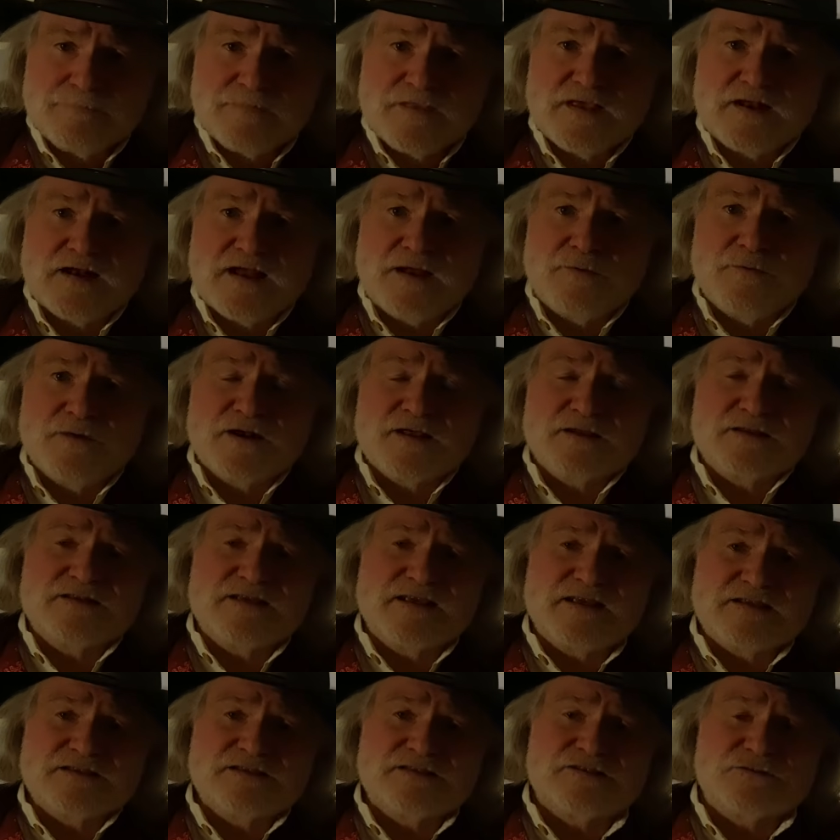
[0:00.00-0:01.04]
And I want to
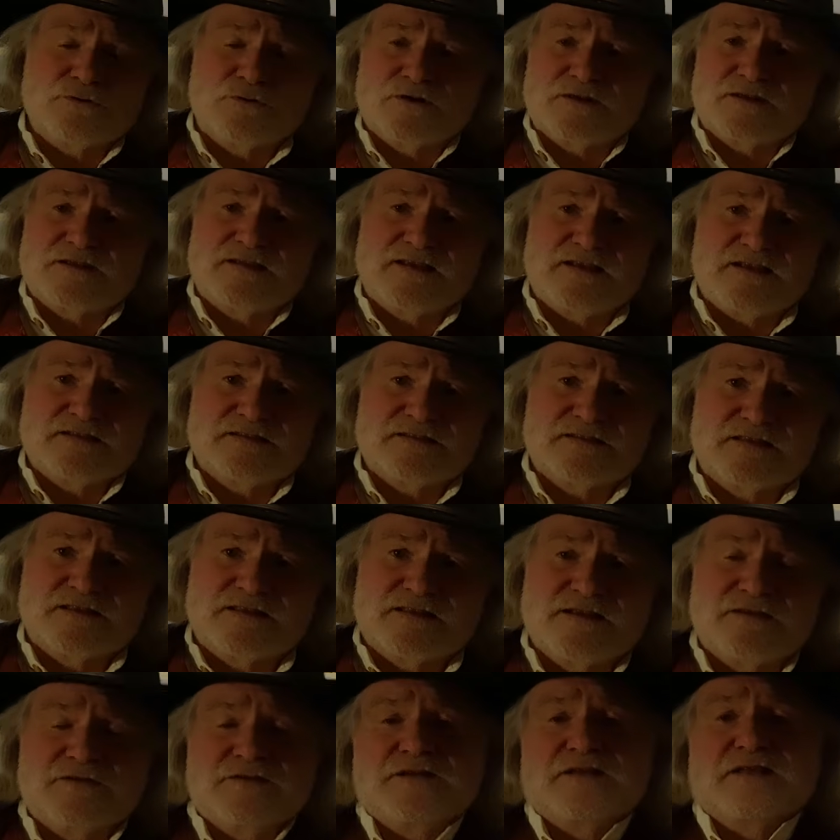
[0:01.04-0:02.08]
test the
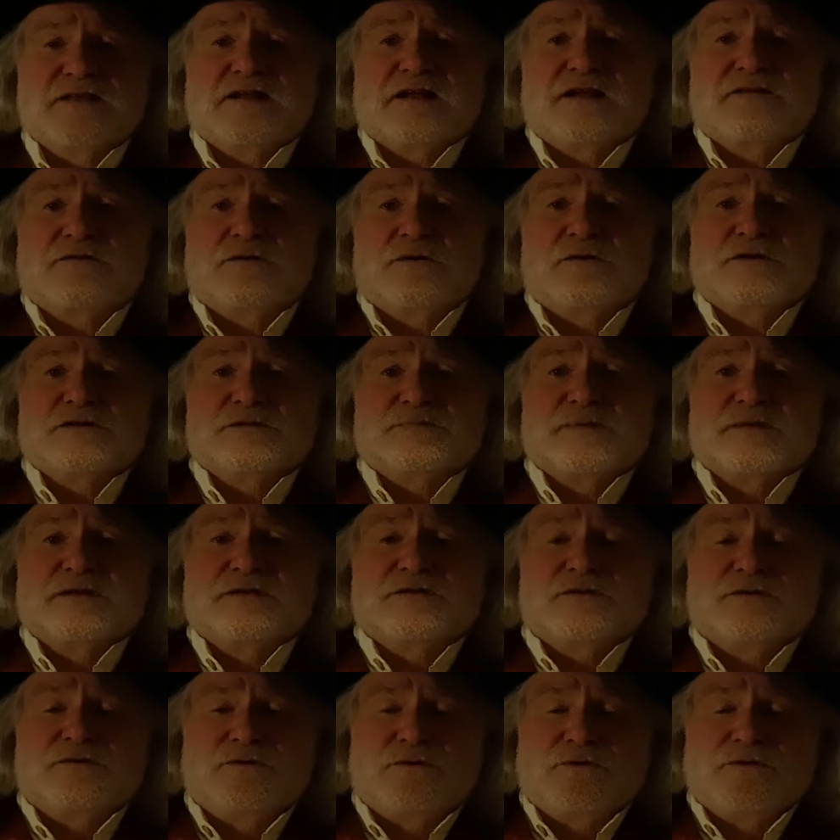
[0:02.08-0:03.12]
theory that I've always been
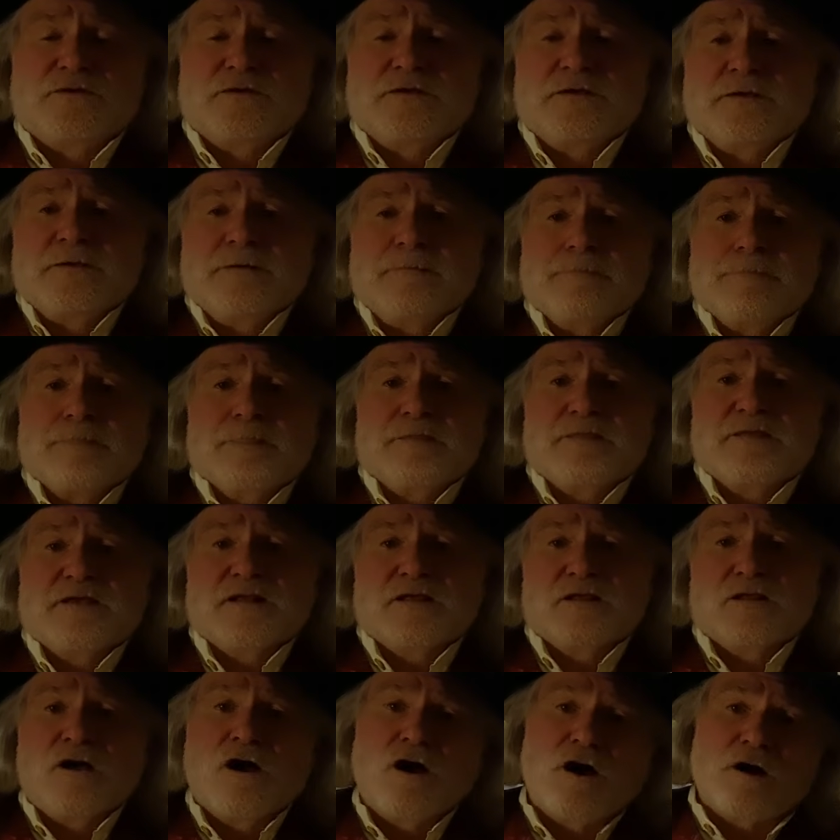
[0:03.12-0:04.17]
told, that
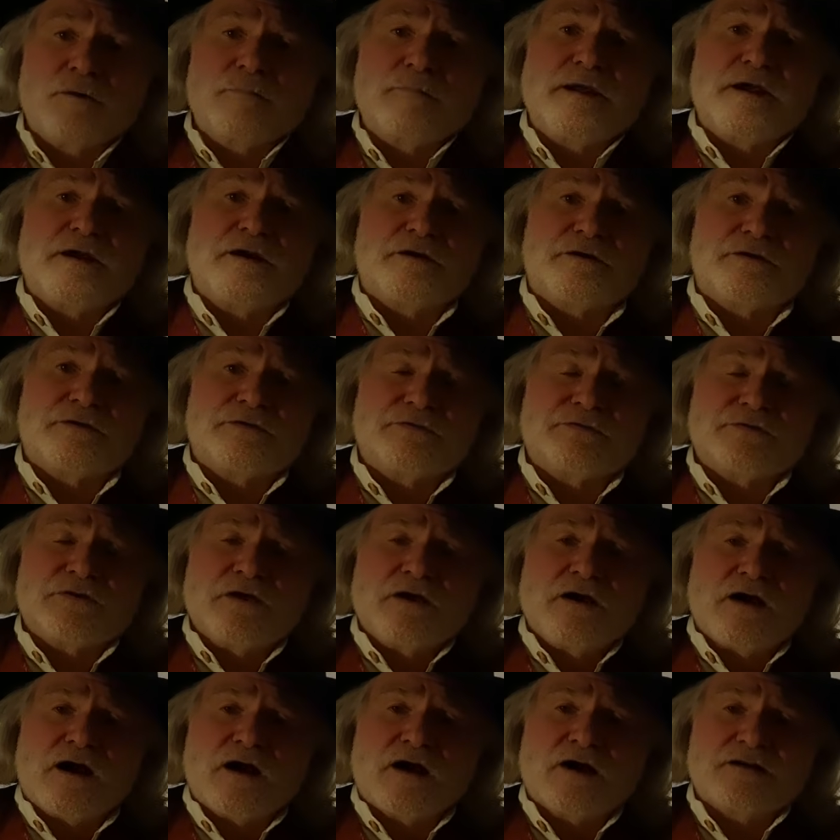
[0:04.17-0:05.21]
long barrels
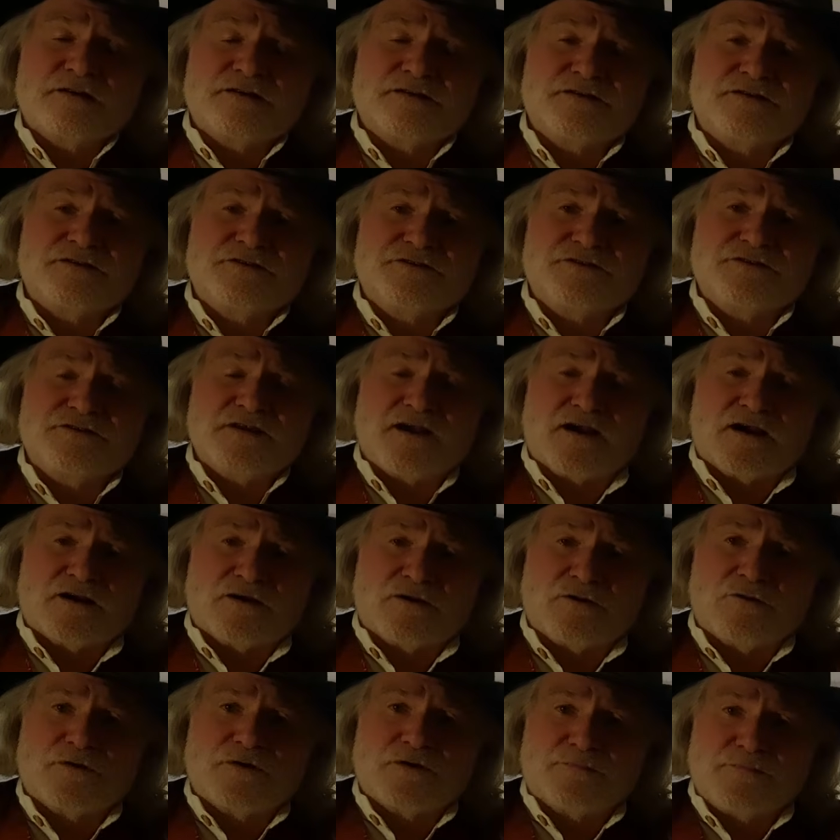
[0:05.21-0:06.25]
are
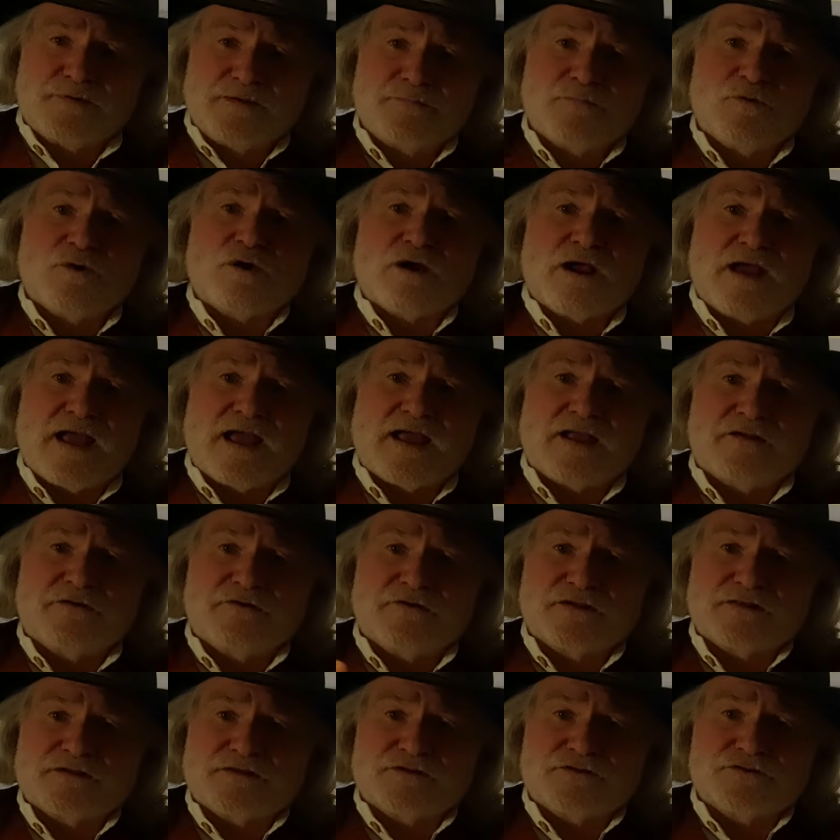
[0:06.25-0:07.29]
going to be more
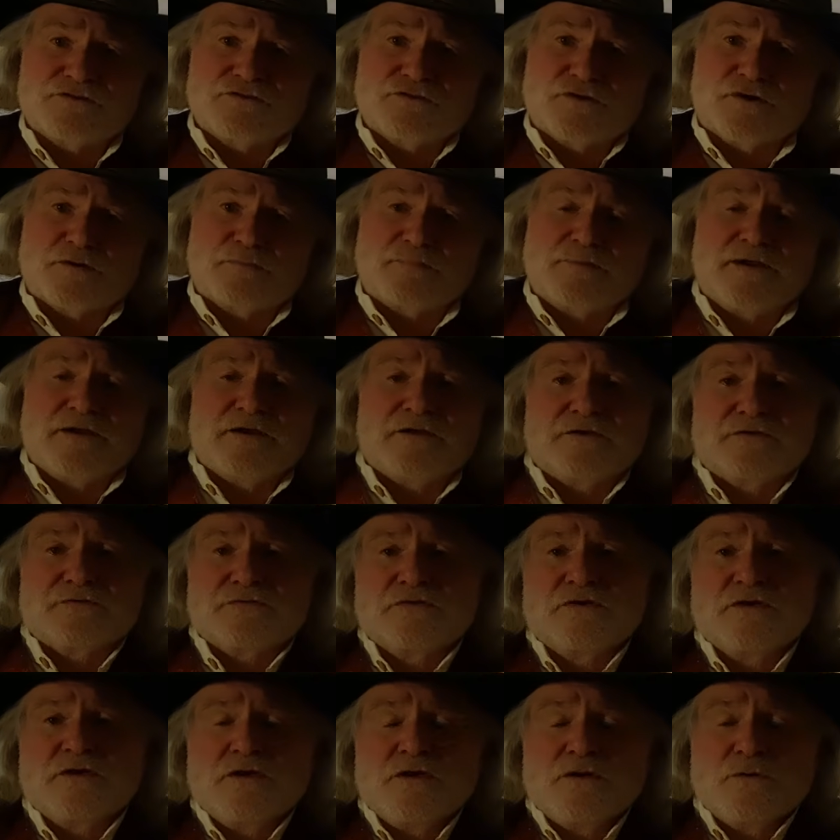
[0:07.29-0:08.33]
accurate than short barrels
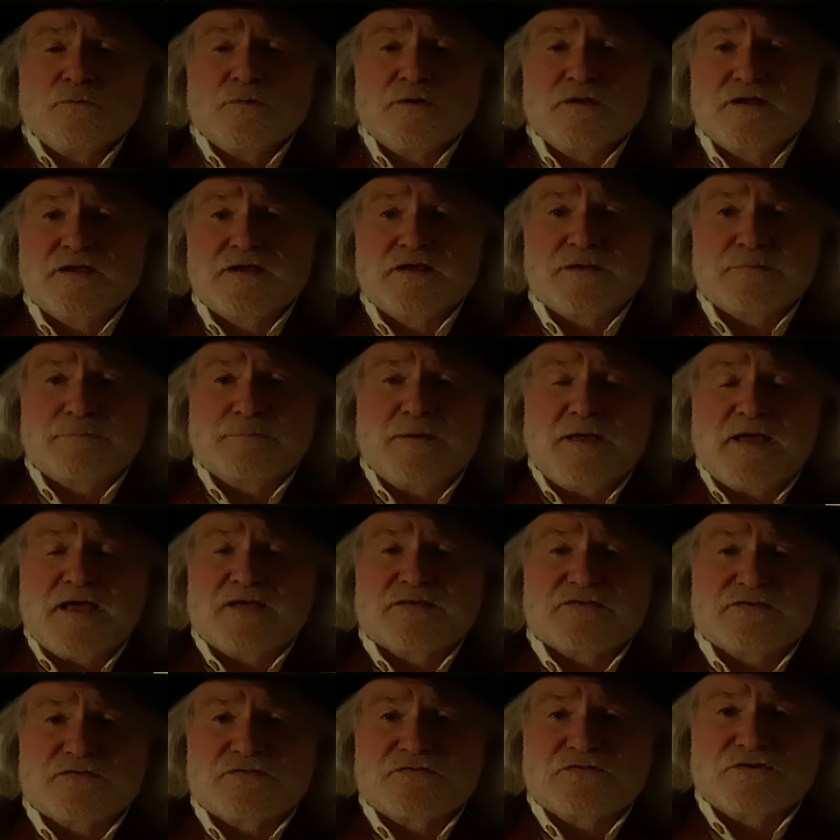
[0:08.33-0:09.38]
when you get
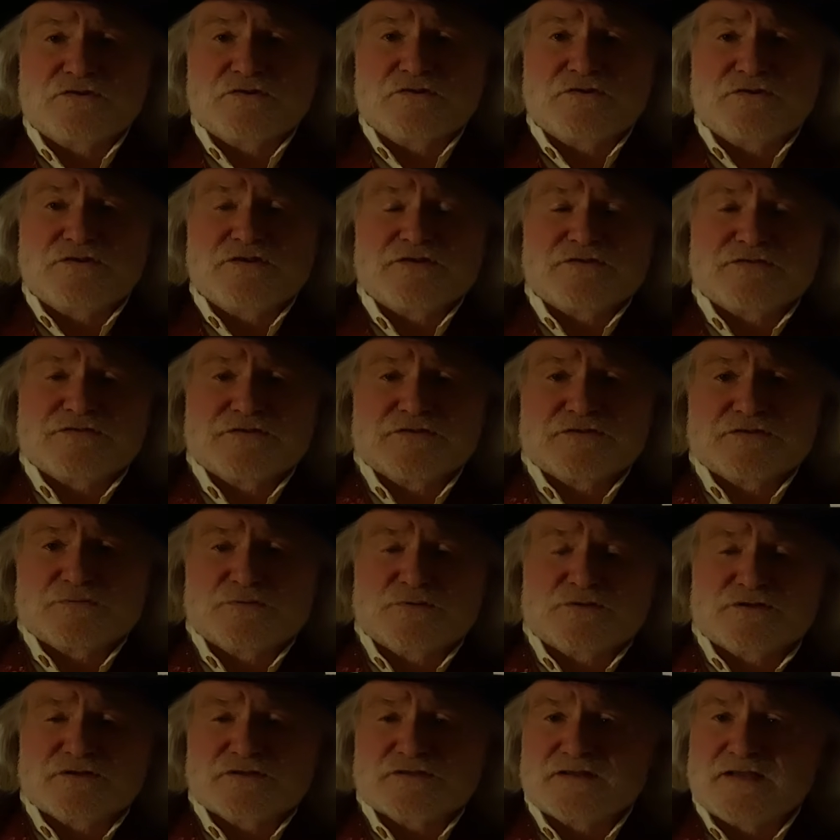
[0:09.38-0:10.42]
past a certain distance,
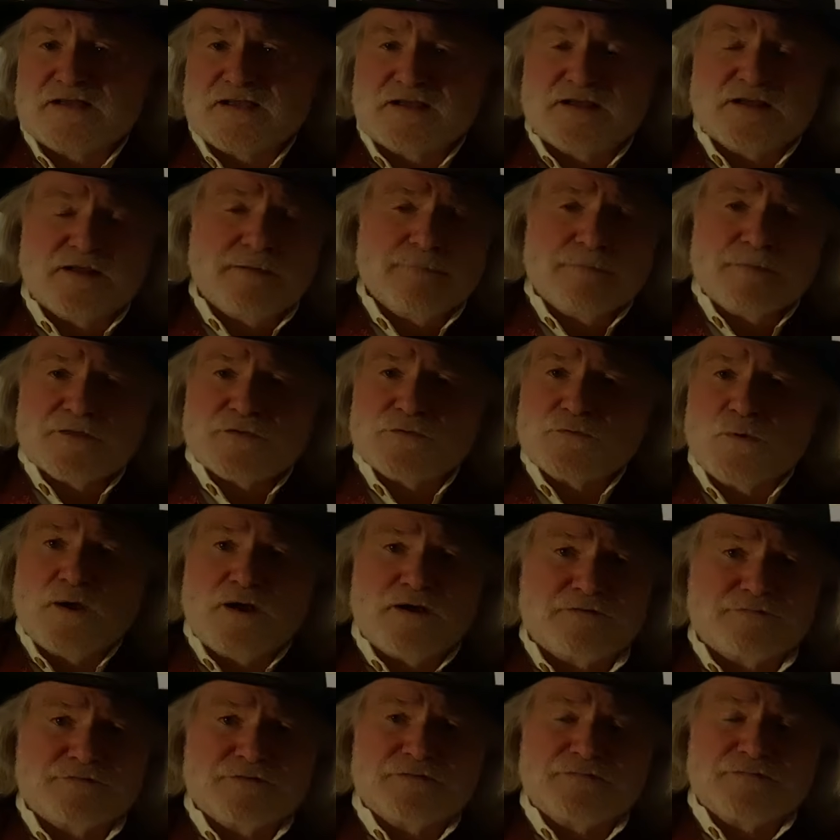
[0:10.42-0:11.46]
which is like
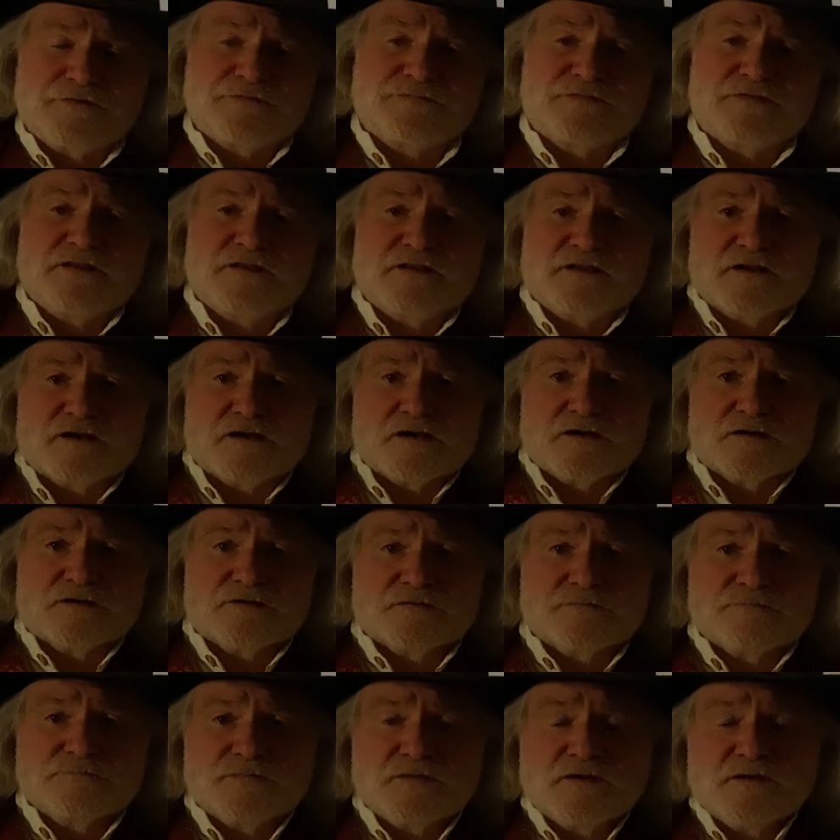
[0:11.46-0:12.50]
12 to 15 yards.
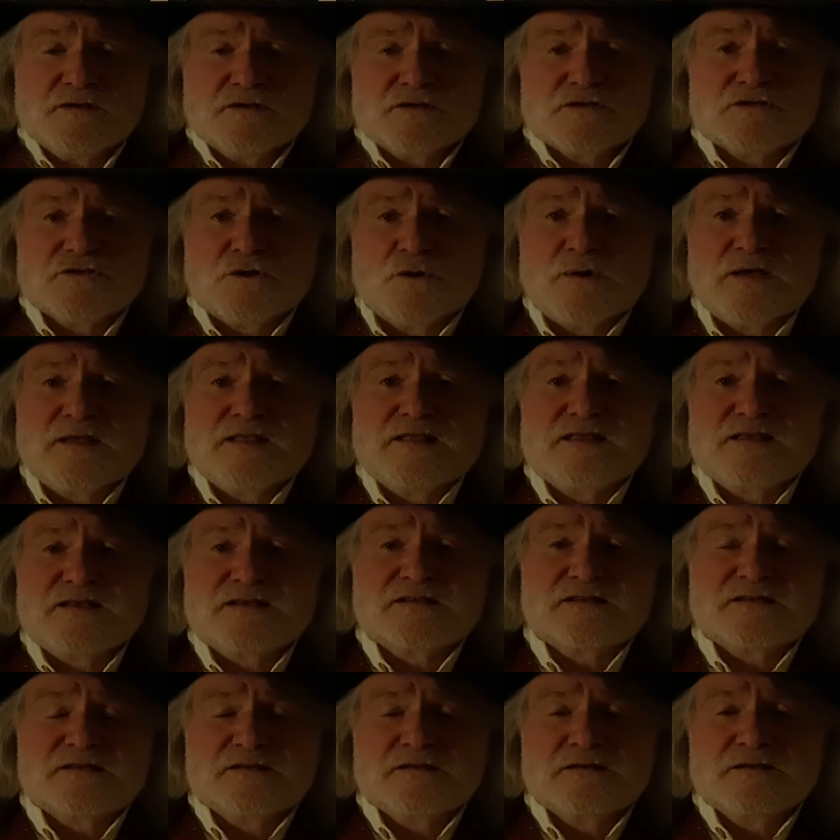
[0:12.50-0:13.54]
So in
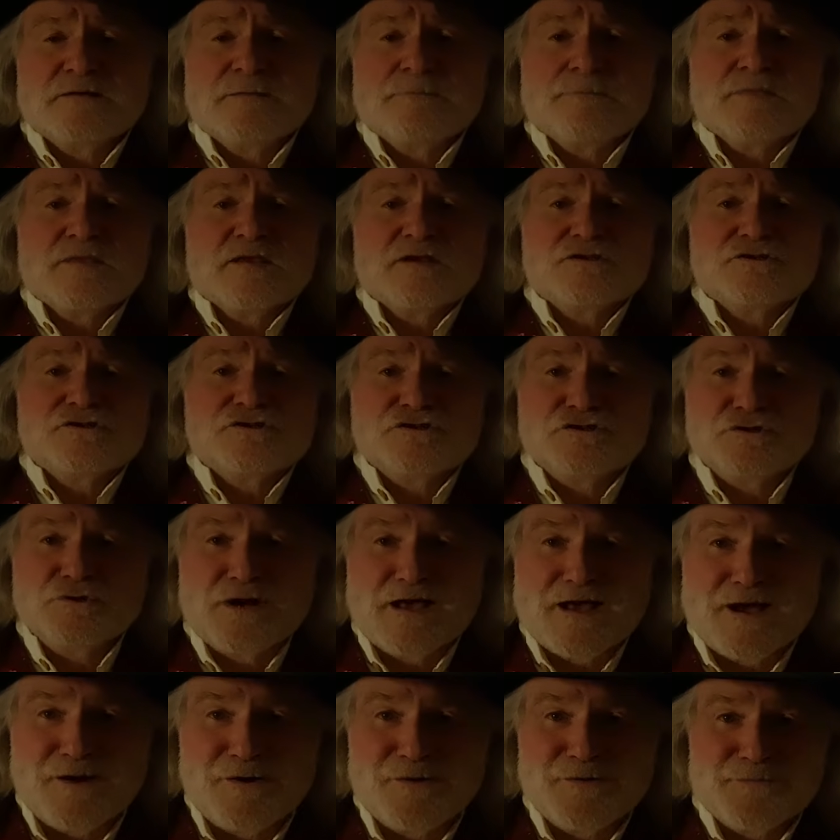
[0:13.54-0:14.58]
this
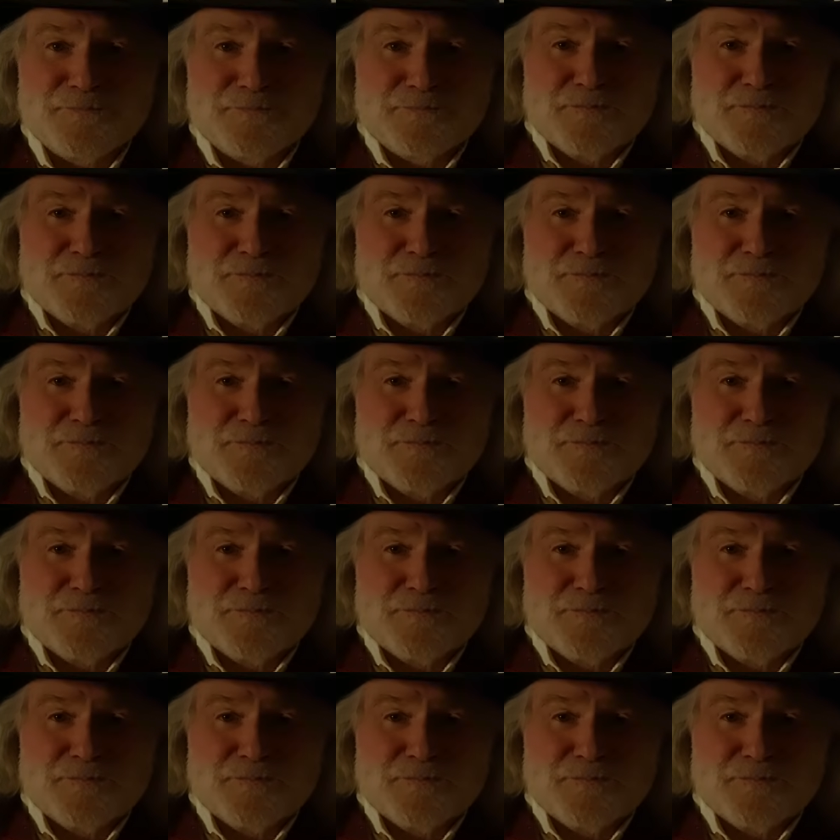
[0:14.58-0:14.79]
shootout,